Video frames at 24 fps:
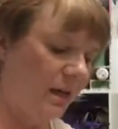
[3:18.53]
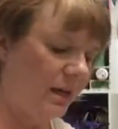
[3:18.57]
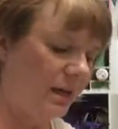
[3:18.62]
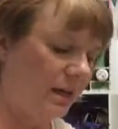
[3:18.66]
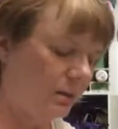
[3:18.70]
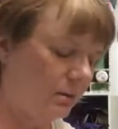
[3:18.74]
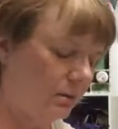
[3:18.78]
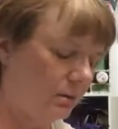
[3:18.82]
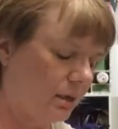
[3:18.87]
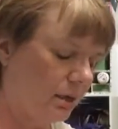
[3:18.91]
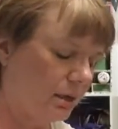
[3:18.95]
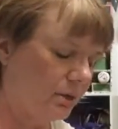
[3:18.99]

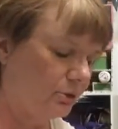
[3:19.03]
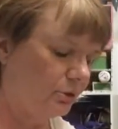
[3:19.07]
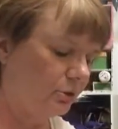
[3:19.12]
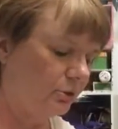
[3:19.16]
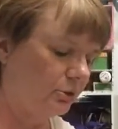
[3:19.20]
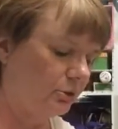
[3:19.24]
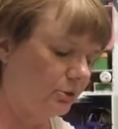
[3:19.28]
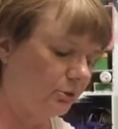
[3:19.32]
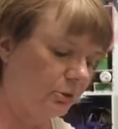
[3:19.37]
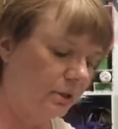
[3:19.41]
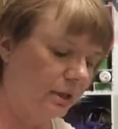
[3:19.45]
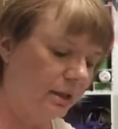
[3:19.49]
I don't like
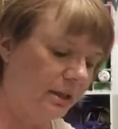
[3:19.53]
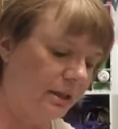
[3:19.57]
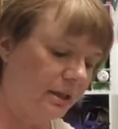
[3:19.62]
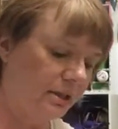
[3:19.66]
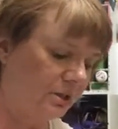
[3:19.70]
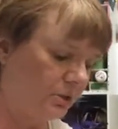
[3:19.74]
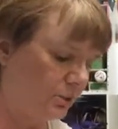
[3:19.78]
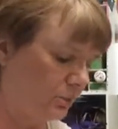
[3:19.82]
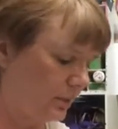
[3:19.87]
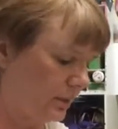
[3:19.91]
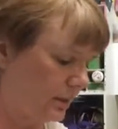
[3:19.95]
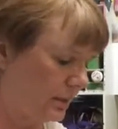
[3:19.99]
doing granny
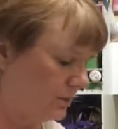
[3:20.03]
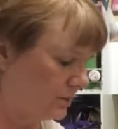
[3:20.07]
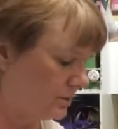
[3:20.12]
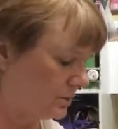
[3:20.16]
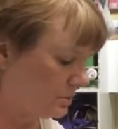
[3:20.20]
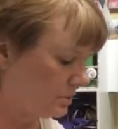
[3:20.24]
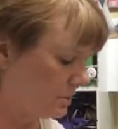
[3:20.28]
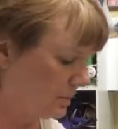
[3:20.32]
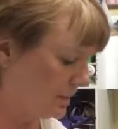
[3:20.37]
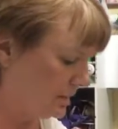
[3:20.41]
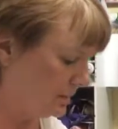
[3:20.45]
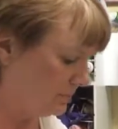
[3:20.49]
squares,
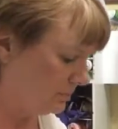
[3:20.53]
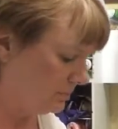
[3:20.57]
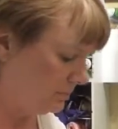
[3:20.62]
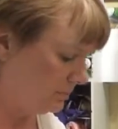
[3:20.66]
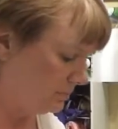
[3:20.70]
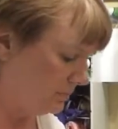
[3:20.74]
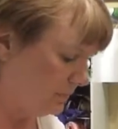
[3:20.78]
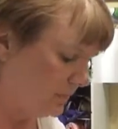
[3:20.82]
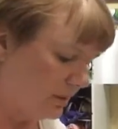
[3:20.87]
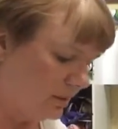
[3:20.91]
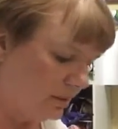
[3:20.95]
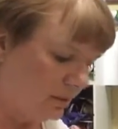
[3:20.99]
but
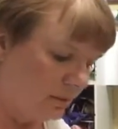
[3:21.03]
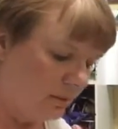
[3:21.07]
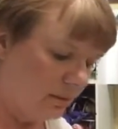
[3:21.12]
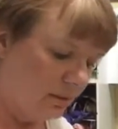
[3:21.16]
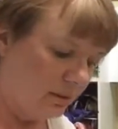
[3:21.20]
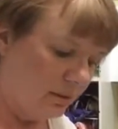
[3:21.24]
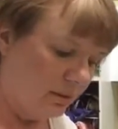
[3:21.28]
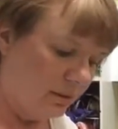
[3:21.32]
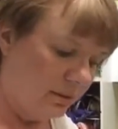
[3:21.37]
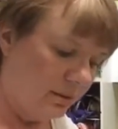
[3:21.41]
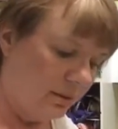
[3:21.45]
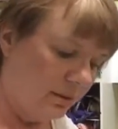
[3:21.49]

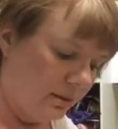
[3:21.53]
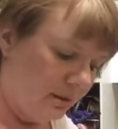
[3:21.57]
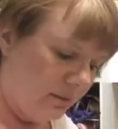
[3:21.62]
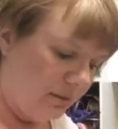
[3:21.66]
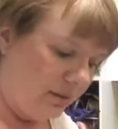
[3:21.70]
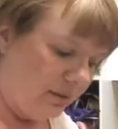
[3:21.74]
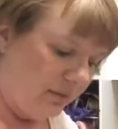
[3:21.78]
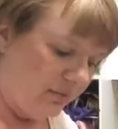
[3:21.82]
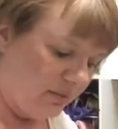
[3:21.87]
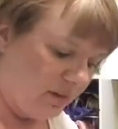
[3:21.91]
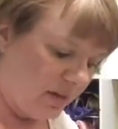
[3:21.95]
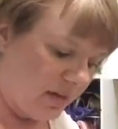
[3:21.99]

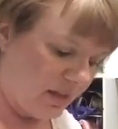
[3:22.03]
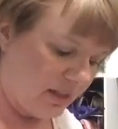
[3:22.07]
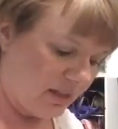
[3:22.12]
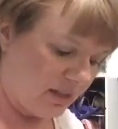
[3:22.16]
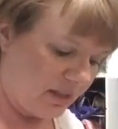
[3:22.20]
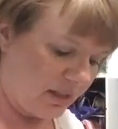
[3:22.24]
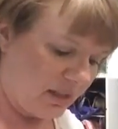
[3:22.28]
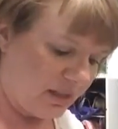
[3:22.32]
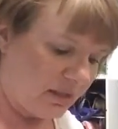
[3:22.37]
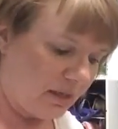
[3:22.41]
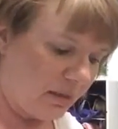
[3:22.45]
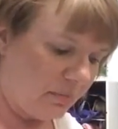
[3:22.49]
I
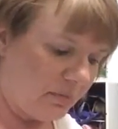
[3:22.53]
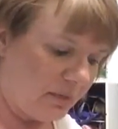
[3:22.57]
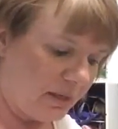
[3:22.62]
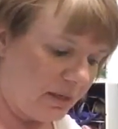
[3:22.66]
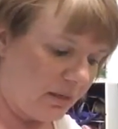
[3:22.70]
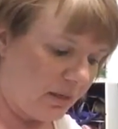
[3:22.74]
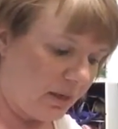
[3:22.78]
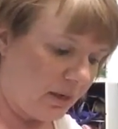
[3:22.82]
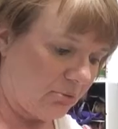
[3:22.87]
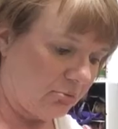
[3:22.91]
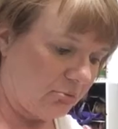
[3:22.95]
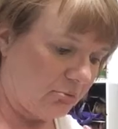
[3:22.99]
see
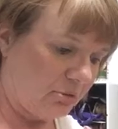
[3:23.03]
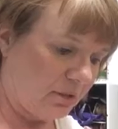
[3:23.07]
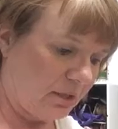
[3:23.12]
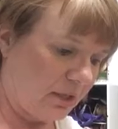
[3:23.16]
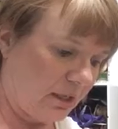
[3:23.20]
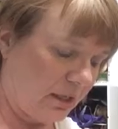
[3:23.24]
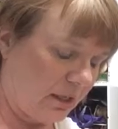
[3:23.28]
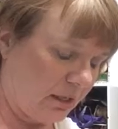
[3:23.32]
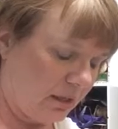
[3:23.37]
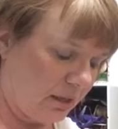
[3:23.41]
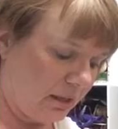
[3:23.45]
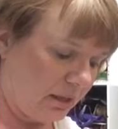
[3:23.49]
something I
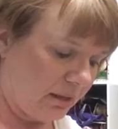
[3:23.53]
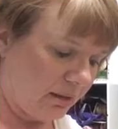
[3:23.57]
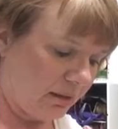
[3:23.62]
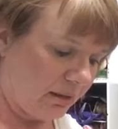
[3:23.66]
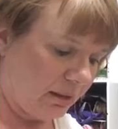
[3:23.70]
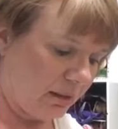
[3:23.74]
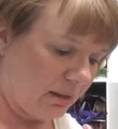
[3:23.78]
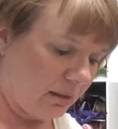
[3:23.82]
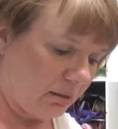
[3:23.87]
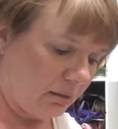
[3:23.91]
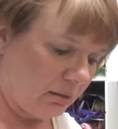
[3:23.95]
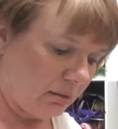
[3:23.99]
really like,
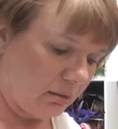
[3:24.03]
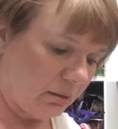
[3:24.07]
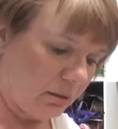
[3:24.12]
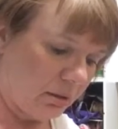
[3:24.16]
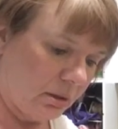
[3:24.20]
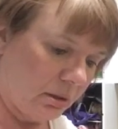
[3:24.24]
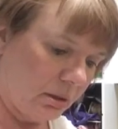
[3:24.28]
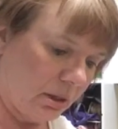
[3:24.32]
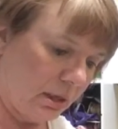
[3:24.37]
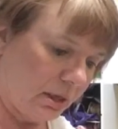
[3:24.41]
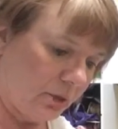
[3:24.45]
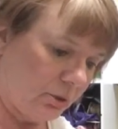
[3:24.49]
then I'll
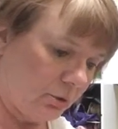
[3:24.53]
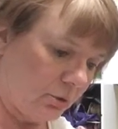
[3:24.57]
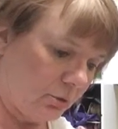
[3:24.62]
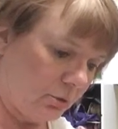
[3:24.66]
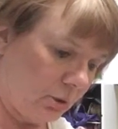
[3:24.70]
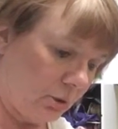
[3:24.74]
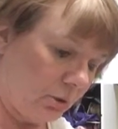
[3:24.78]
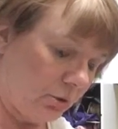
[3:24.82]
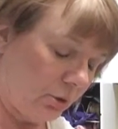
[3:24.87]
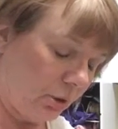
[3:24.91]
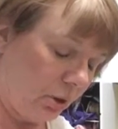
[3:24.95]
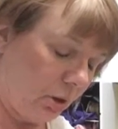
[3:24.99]
go
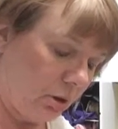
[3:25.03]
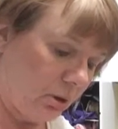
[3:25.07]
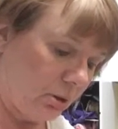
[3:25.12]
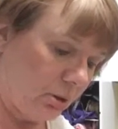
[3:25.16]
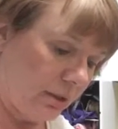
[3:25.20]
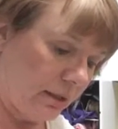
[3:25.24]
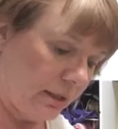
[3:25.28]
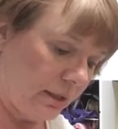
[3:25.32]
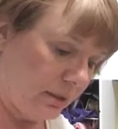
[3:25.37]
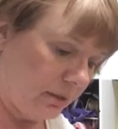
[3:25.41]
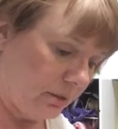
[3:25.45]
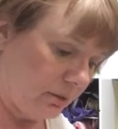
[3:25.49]

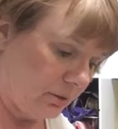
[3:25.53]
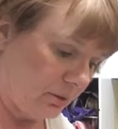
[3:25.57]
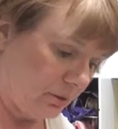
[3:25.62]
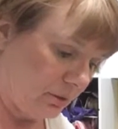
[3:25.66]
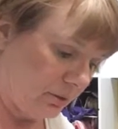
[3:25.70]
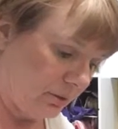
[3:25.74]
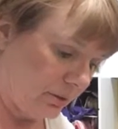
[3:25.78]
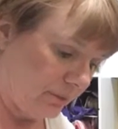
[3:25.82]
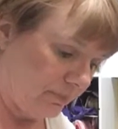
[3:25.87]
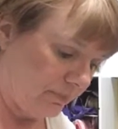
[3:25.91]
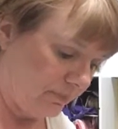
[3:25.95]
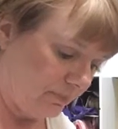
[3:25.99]
ahead and
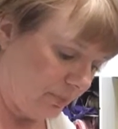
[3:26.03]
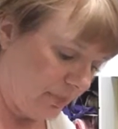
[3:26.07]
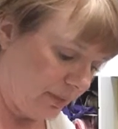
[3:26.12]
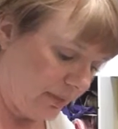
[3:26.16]
do it.